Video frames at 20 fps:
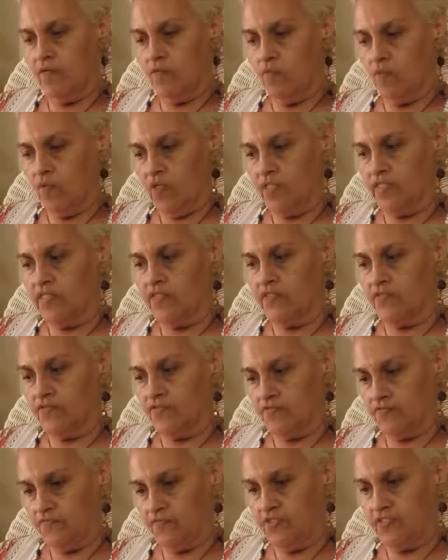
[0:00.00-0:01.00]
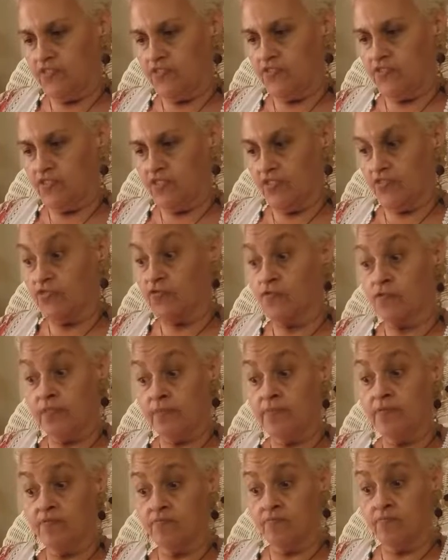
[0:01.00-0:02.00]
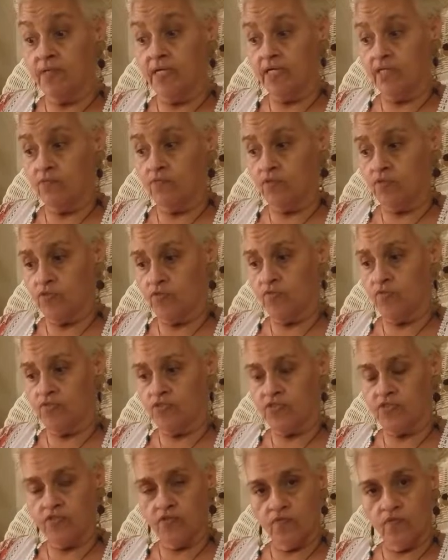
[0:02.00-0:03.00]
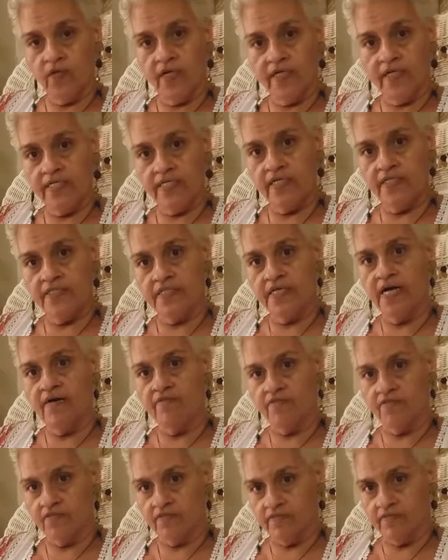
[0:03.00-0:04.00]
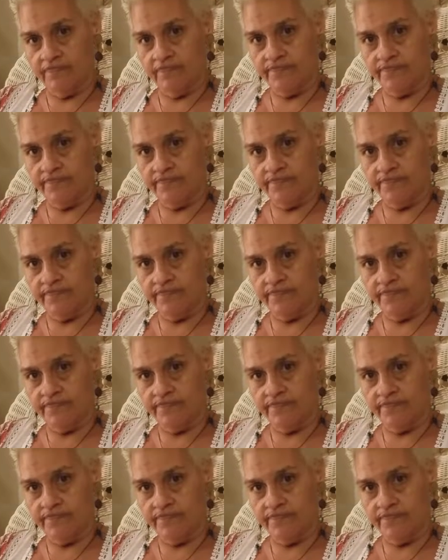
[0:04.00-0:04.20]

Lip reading: I wanted to finish a dream of mine, which was to write a novel.